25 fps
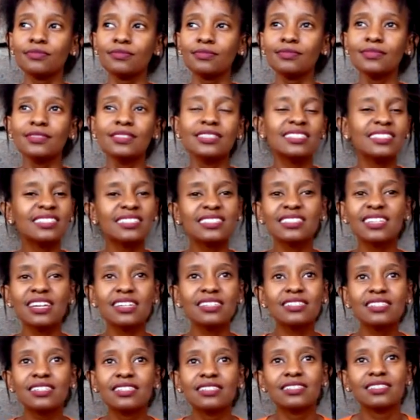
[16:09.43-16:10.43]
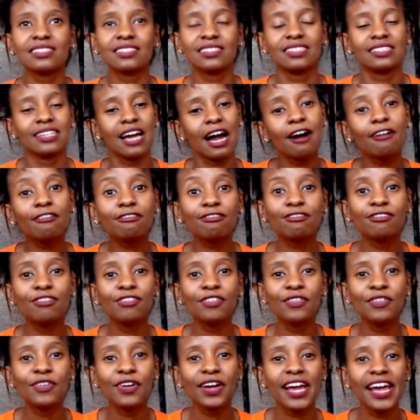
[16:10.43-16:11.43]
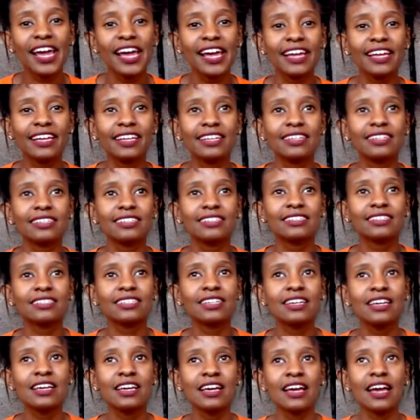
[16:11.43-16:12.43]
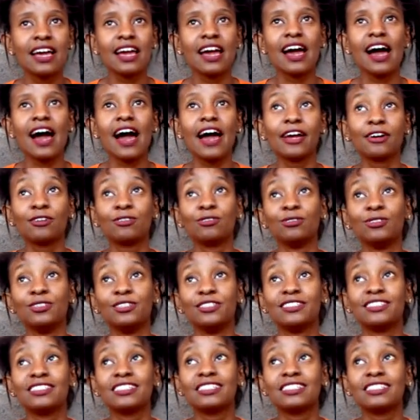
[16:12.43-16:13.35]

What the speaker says: certain stuff, and I could